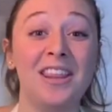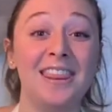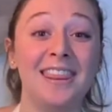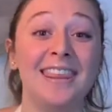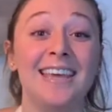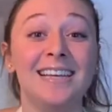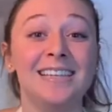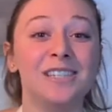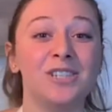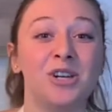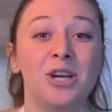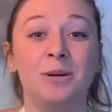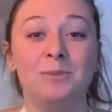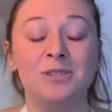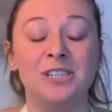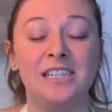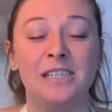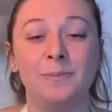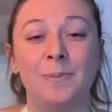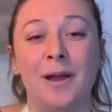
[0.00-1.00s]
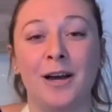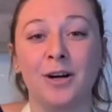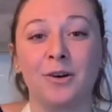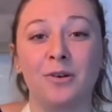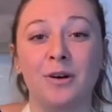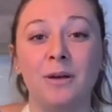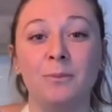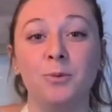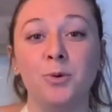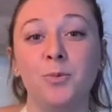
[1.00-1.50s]
this cream cheese
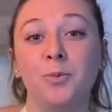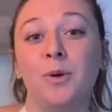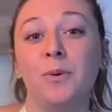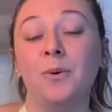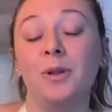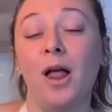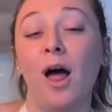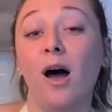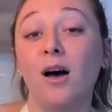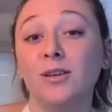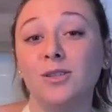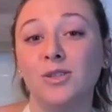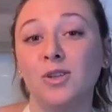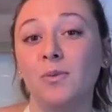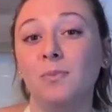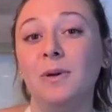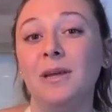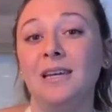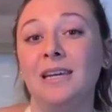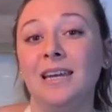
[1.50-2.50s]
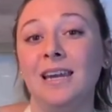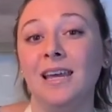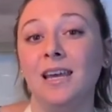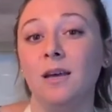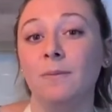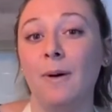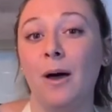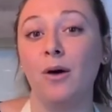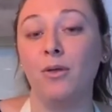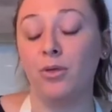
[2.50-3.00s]
buttercream, we will also be
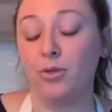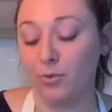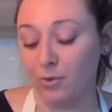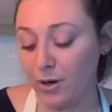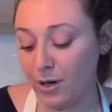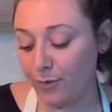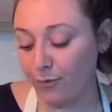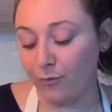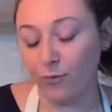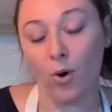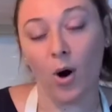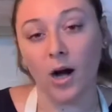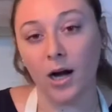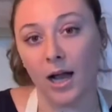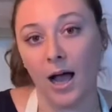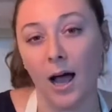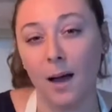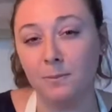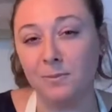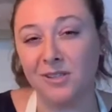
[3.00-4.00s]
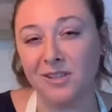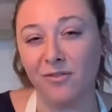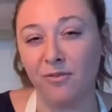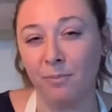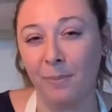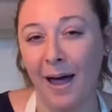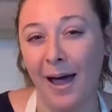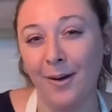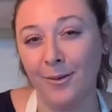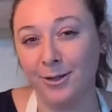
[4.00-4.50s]
needing about 3 to 4 cups
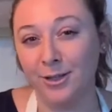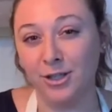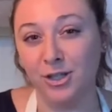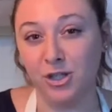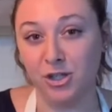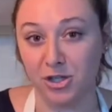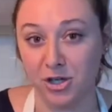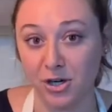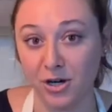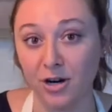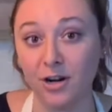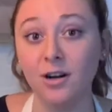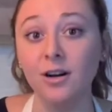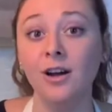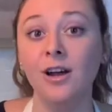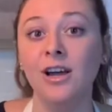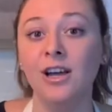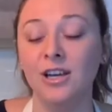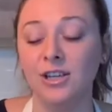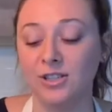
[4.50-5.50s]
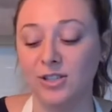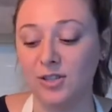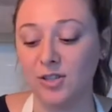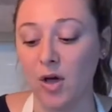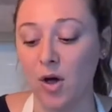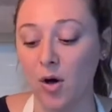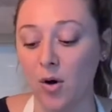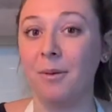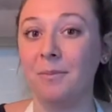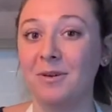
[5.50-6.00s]
of powdered sugar.
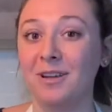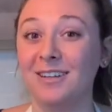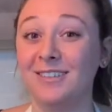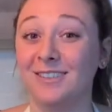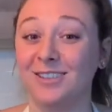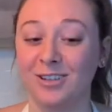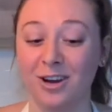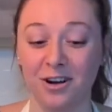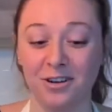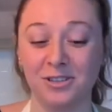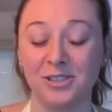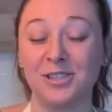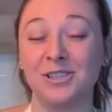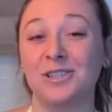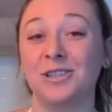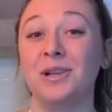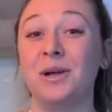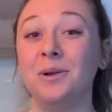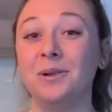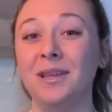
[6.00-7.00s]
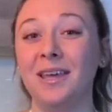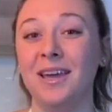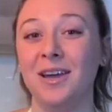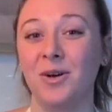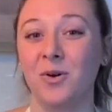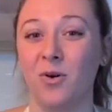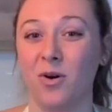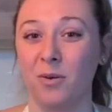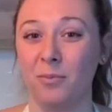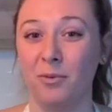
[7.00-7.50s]
So I'm going to start slowly
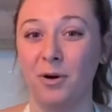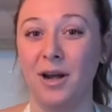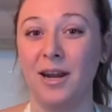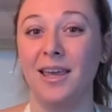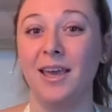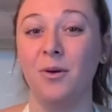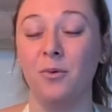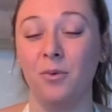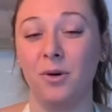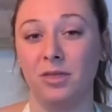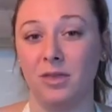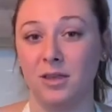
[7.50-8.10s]
incorporating it with a